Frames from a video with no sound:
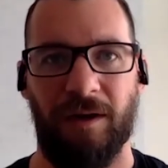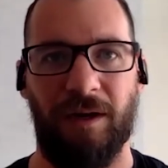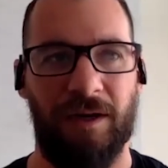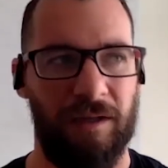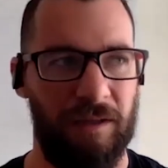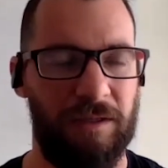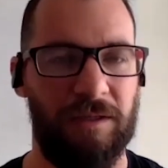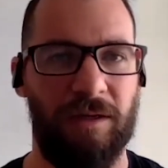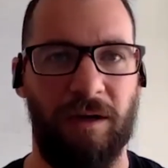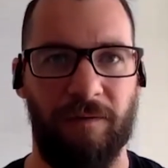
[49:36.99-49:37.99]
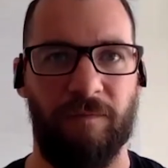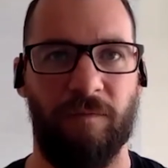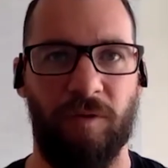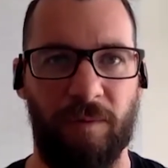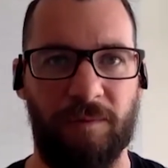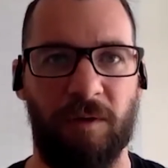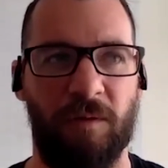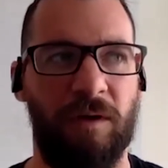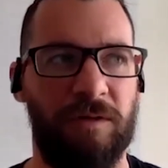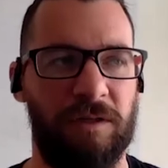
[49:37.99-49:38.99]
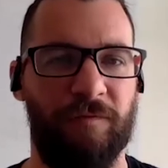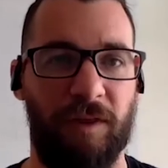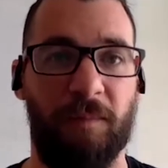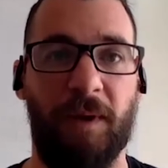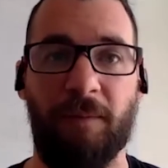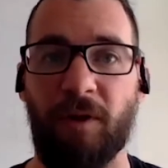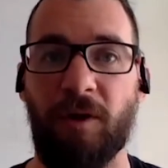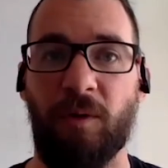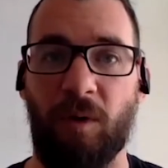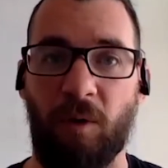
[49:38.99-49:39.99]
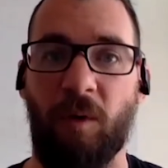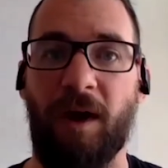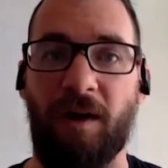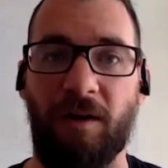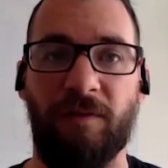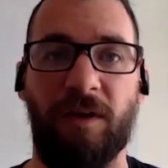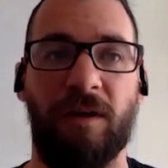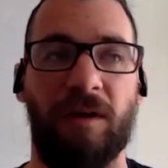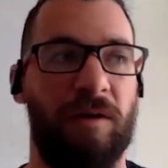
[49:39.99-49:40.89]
like this kind of crypto world just for the people who were aware of it,